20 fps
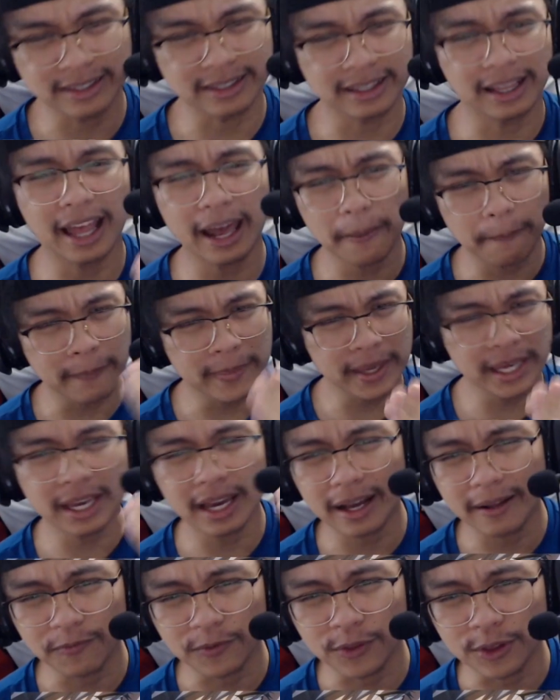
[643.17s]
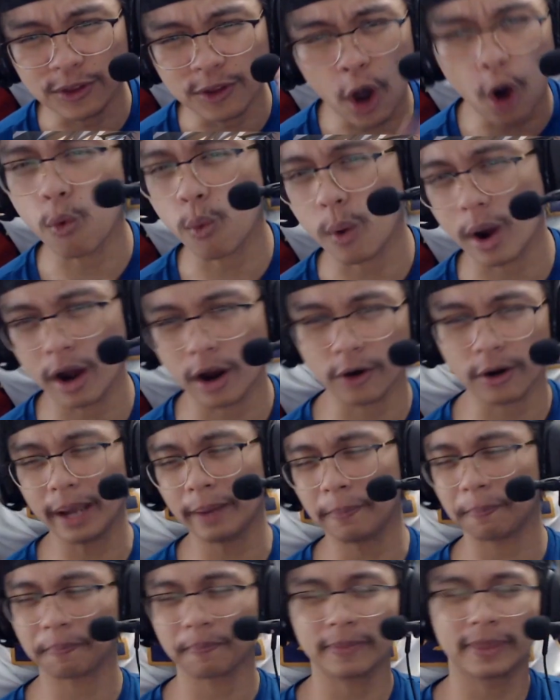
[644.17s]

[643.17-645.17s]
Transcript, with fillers: Let me know. All right.